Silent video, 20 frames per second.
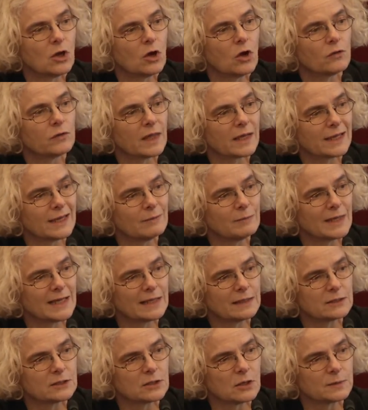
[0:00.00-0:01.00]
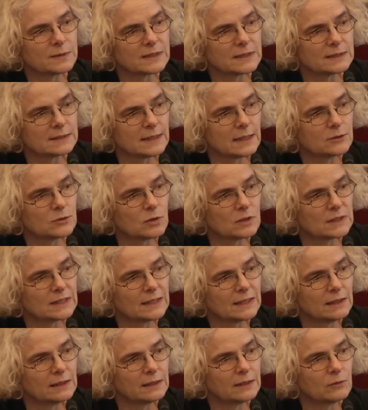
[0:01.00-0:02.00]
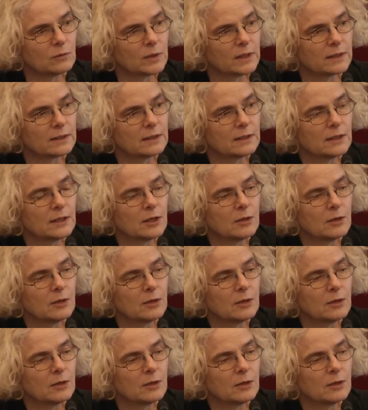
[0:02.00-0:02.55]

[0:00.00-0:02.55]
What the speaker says: of the chemical substance that you are dealing with,